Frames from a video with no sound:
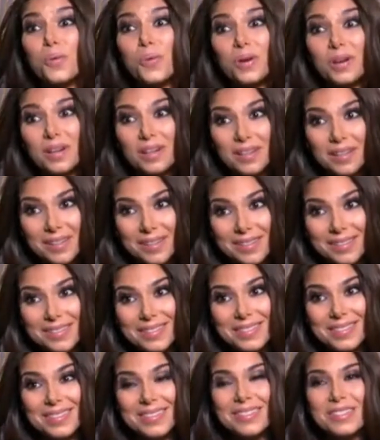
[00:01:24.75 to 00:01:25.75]
work,
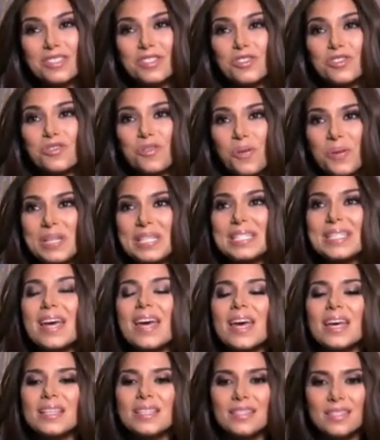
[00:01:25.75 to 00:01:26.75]
it's, it's so
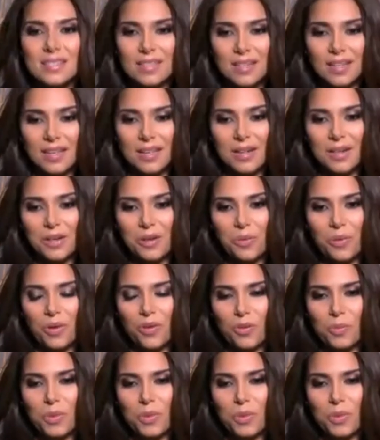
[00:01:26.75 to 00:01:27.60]
intense when you